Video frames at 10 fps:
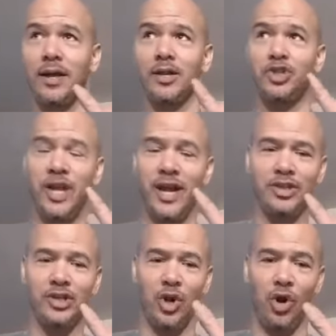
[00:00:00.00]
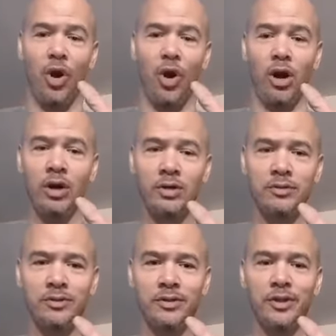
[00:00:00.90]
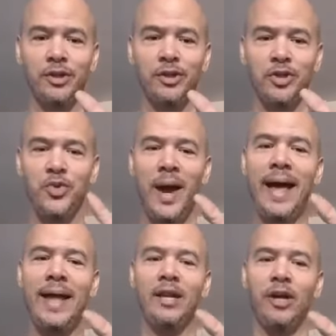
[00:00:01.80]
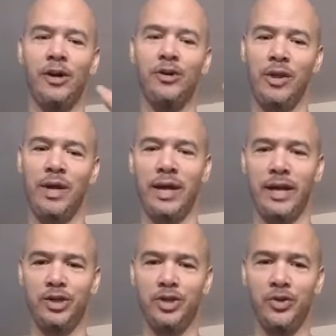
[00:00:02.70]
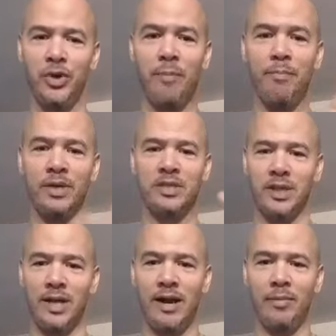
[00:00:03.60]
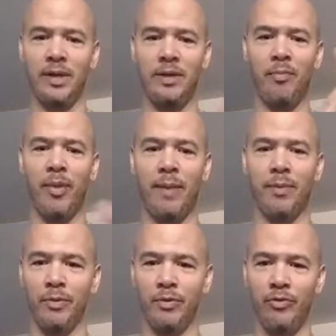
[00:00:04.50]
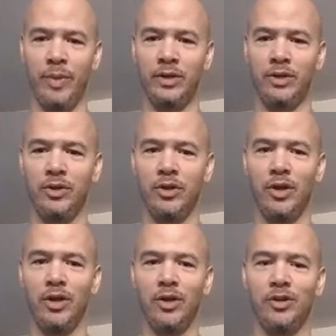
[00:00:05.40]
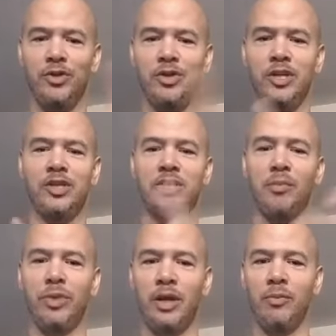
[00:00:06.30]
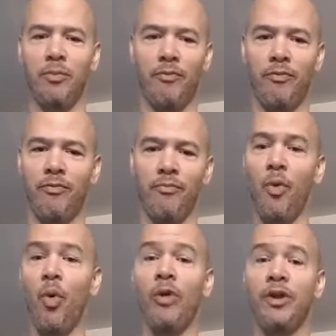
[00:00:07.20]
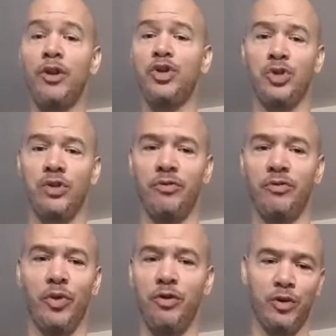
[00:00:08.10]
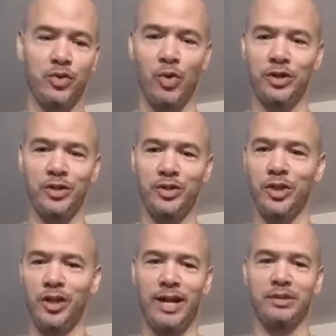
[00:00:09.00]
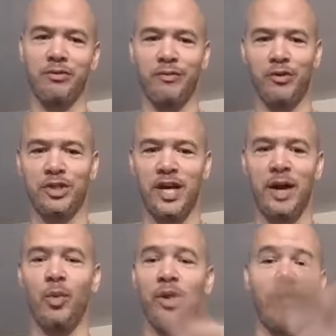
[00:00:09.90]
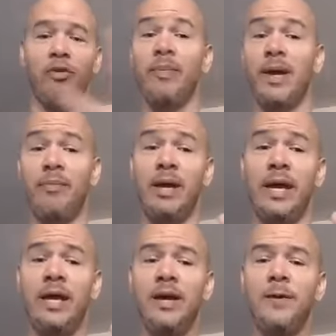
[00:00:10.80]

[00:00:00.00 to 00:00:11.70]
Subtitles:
Chances are you had an underlying issue, a misalignment, improper movement. You did something more than you should have when you first walked into the class the first time, whatever it may be.